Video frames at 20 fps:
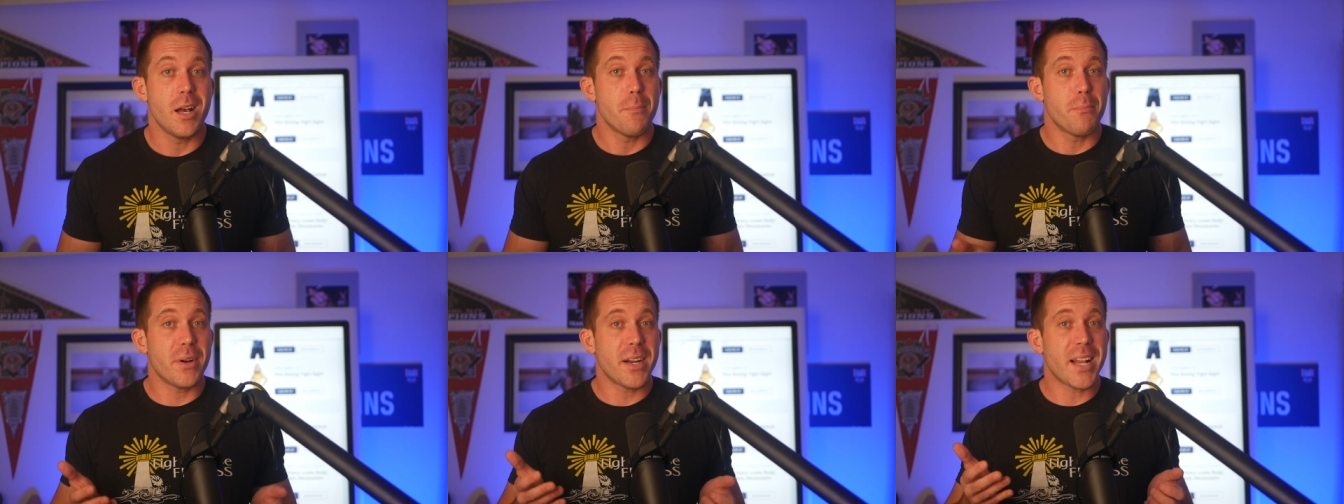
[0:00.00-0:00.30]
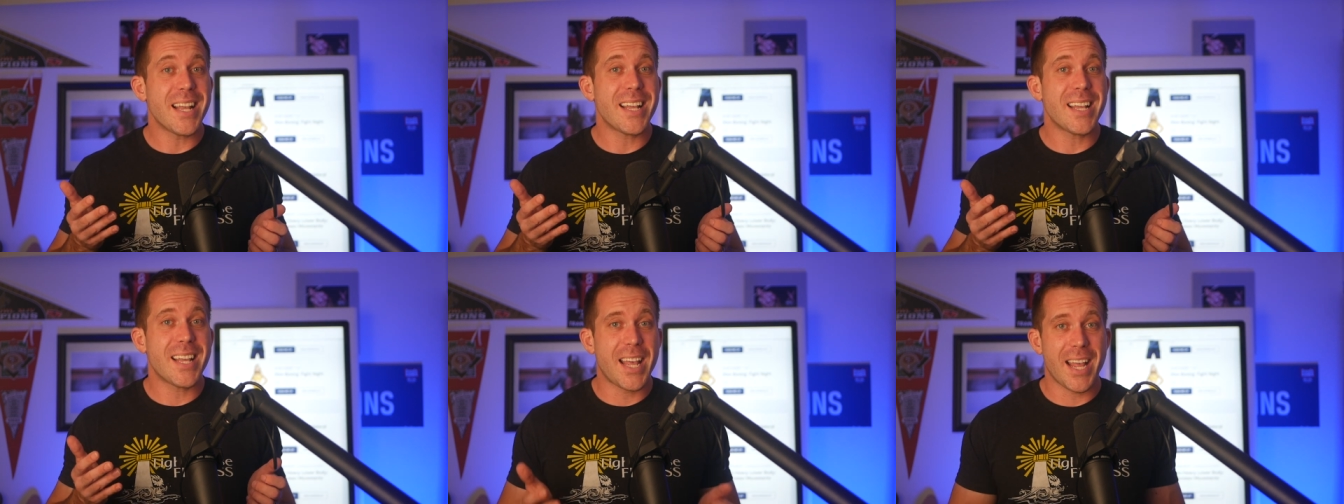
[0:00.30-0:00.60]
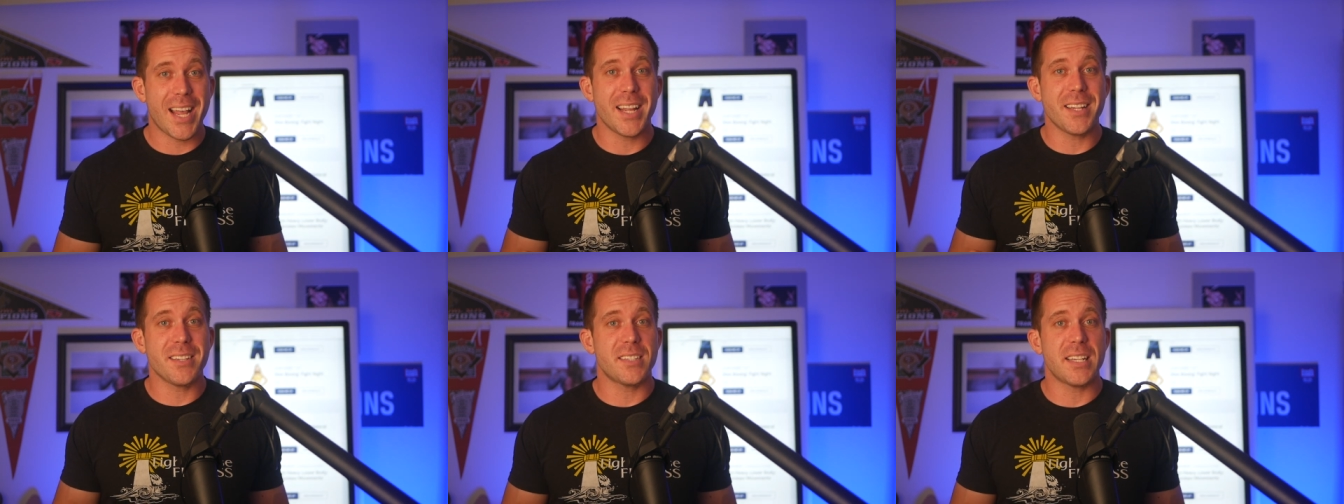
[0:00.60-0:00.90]
but I
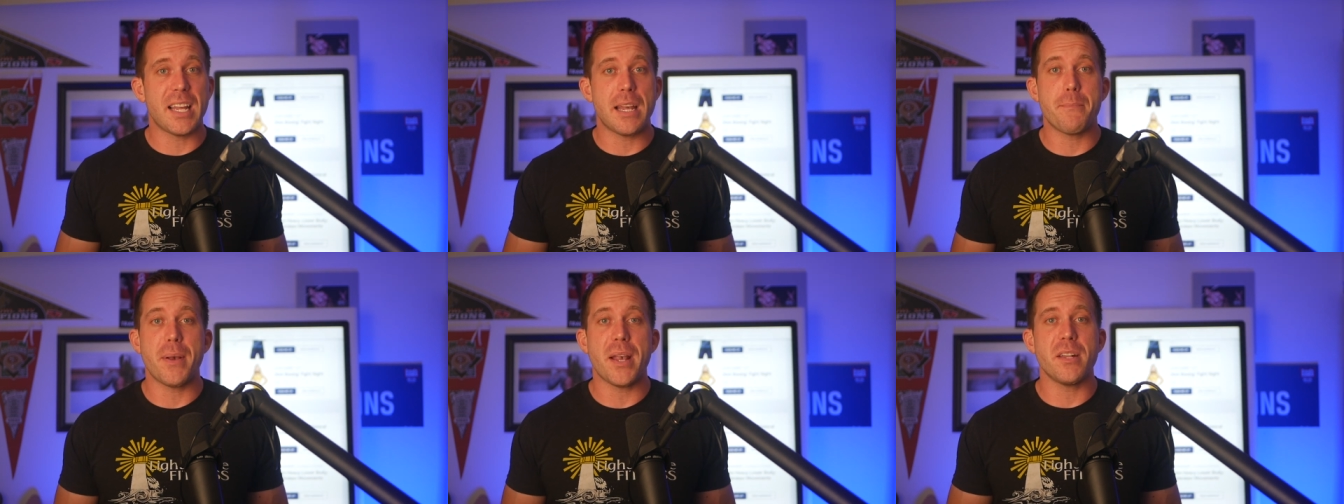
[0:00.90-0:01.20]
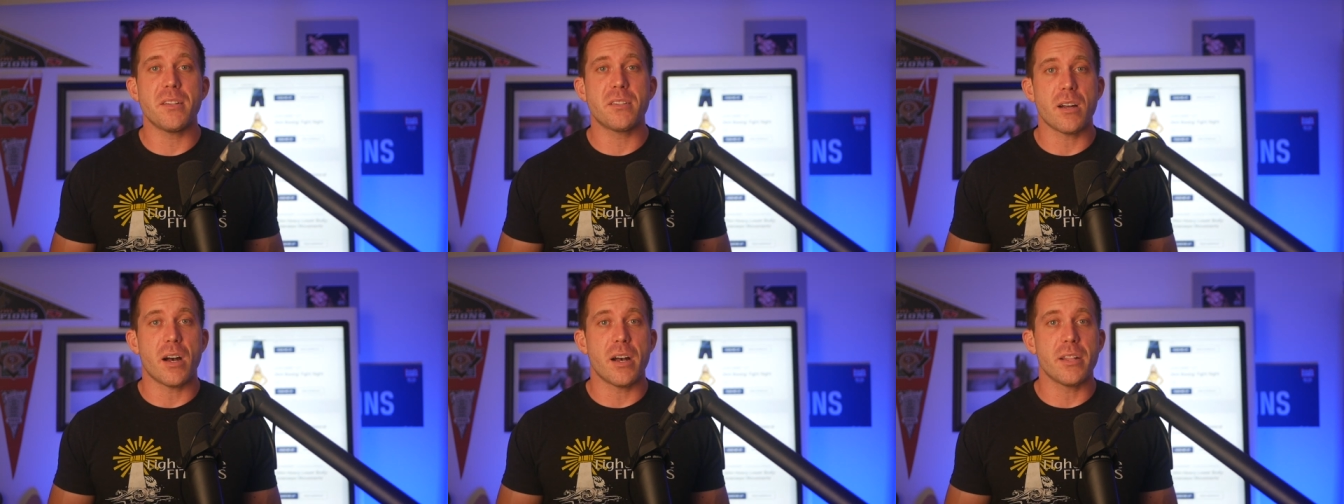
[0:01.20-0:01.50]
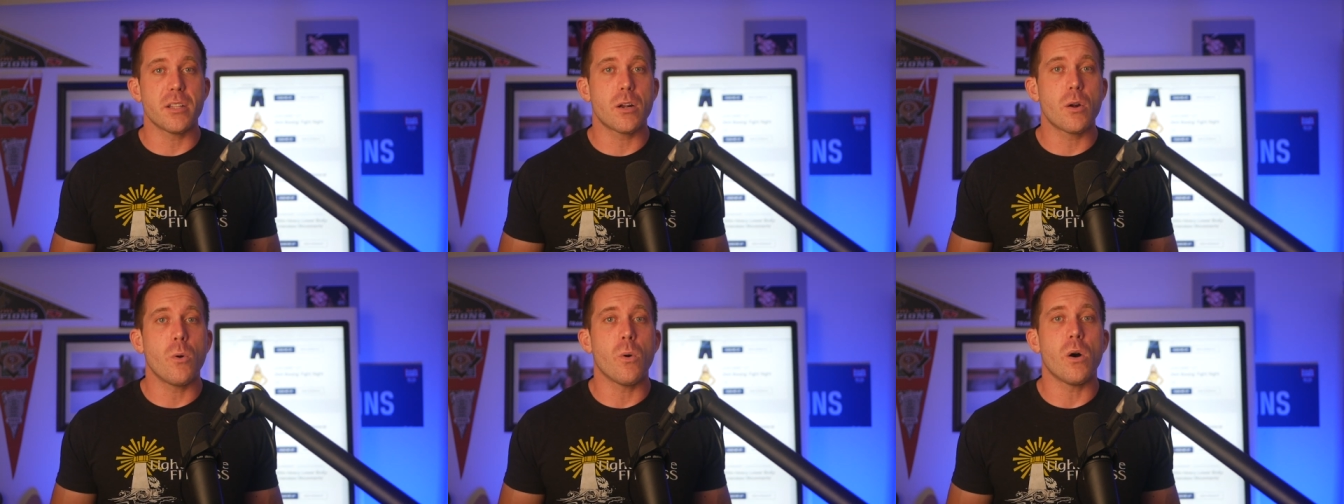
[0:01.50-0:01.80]
can say based on
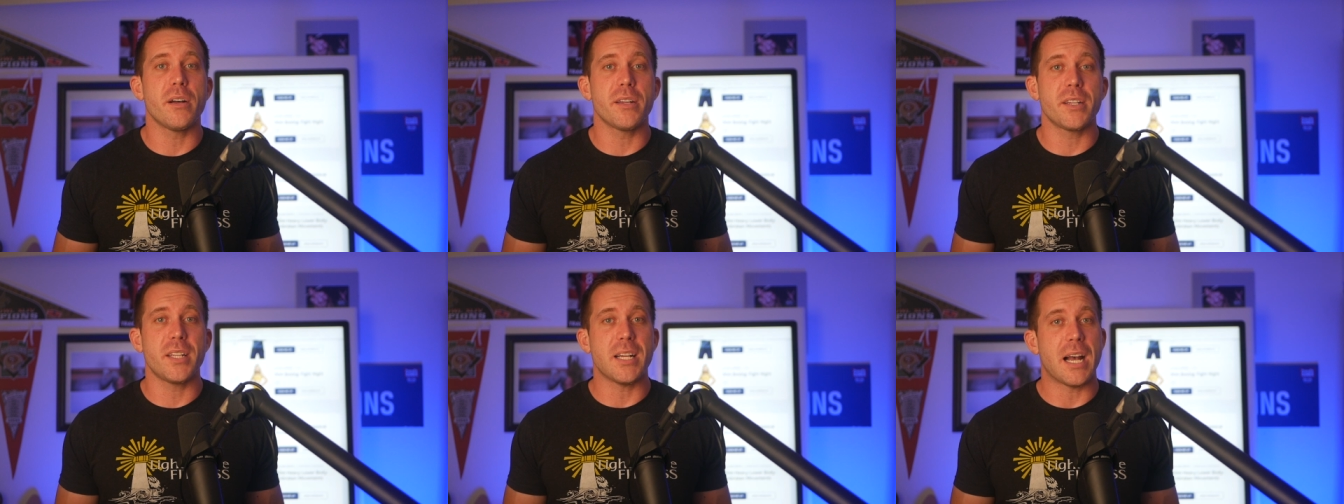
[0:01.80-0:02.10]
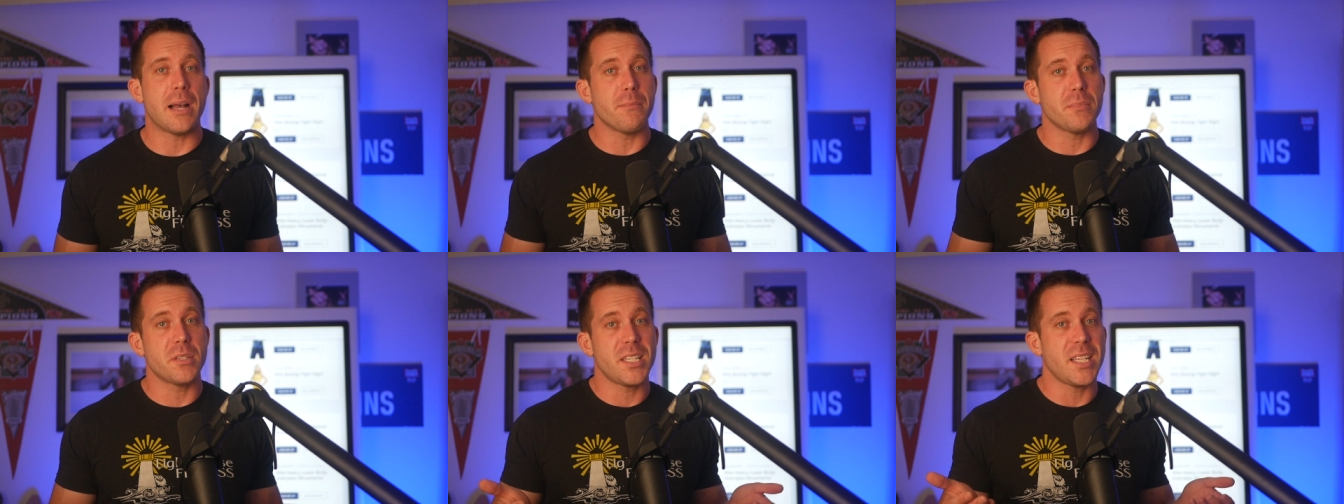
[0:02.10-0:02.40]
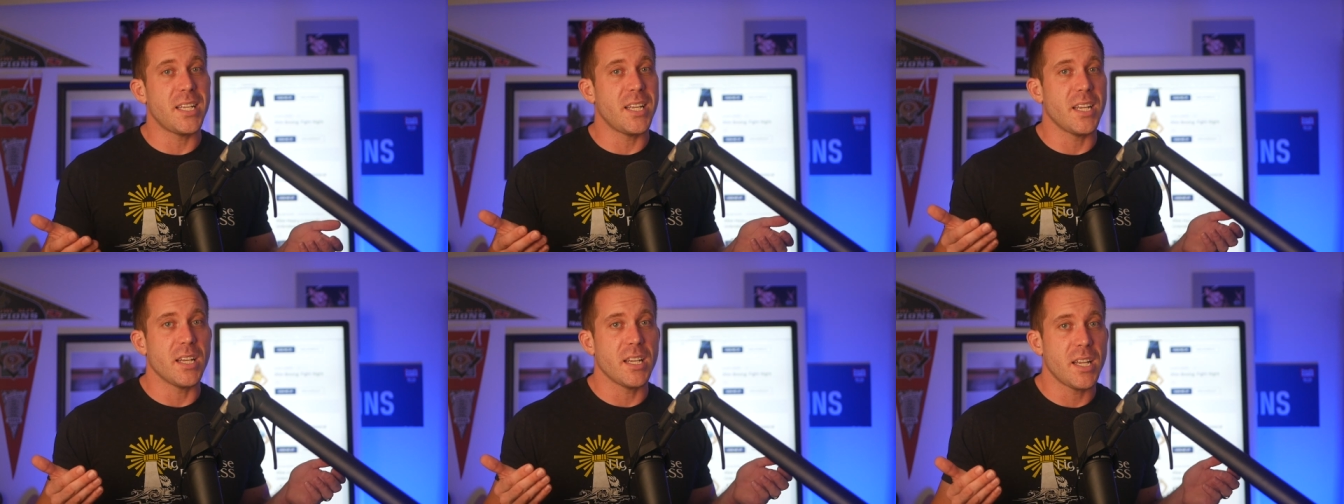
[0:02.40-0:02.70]
the quality I'm
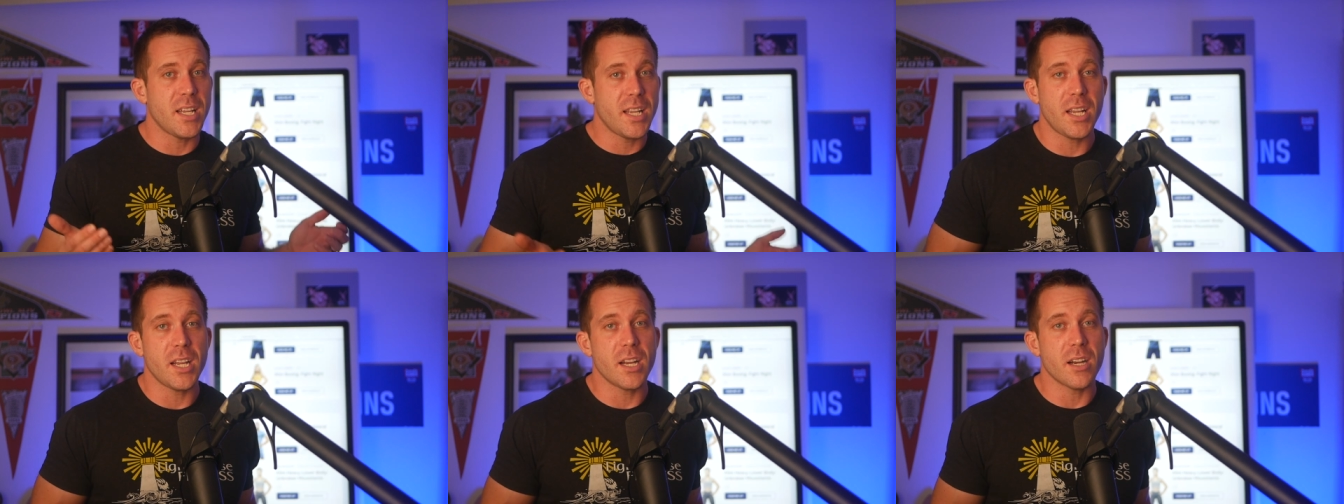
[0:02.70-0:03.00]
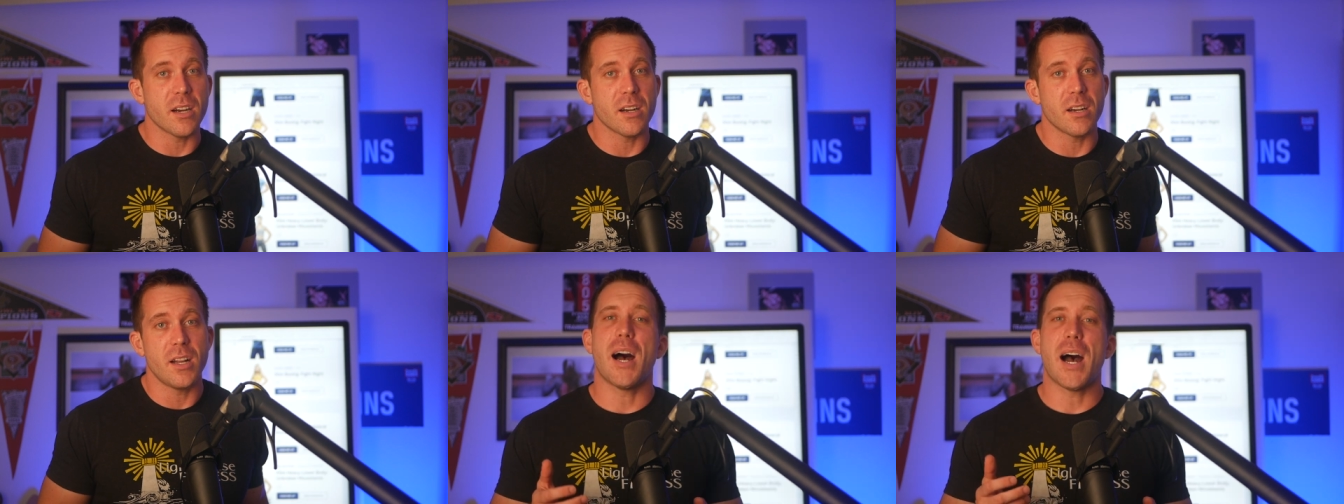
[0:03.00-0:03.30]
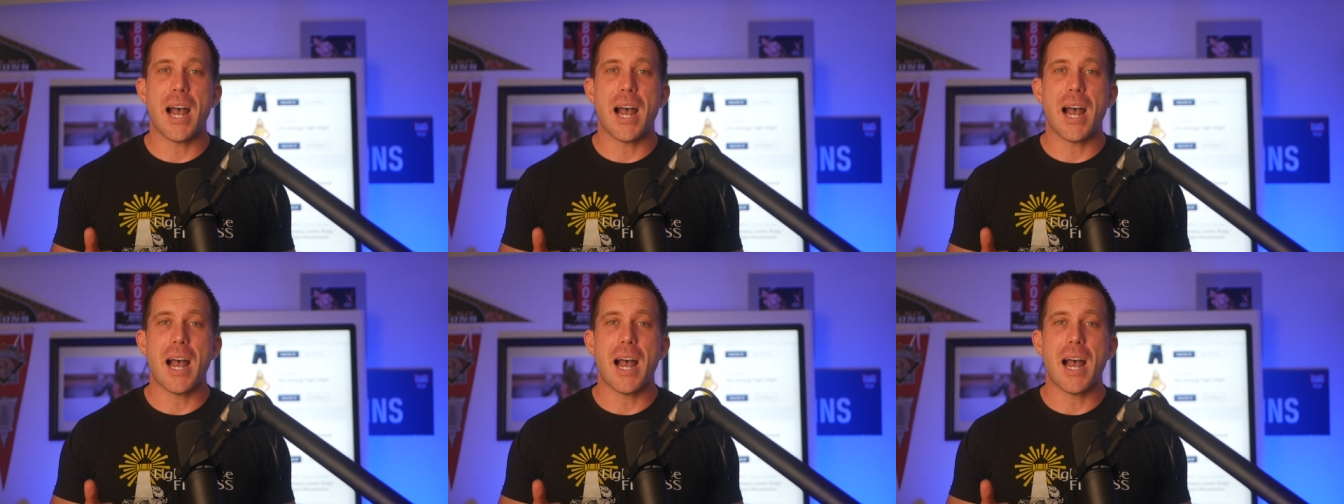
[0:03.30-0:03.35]
seeing here,